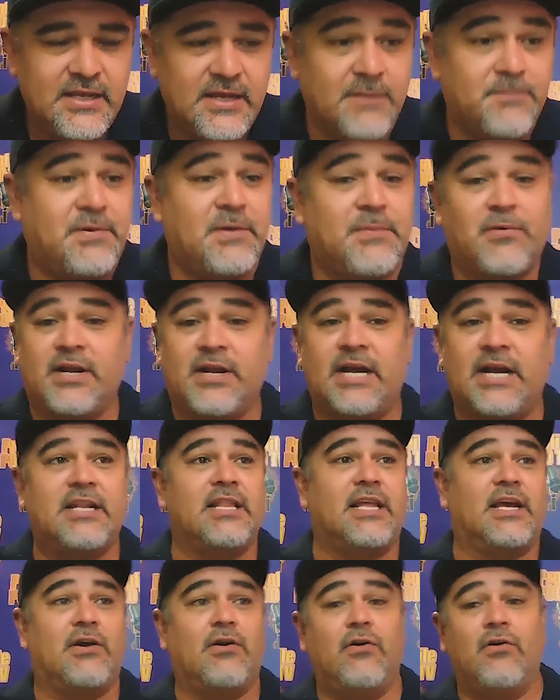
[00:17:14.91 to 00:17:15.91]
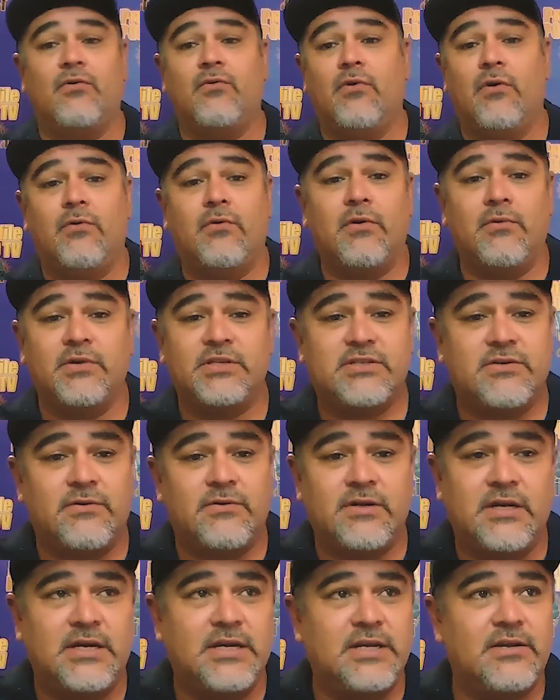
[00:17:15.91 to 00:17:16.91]
and people are kind of like, oh, whoa, what's
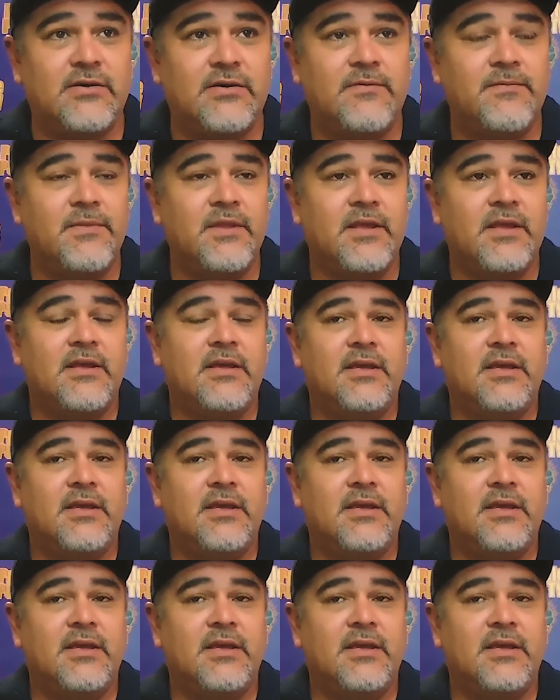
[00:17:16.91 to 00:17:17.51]
going on, you know?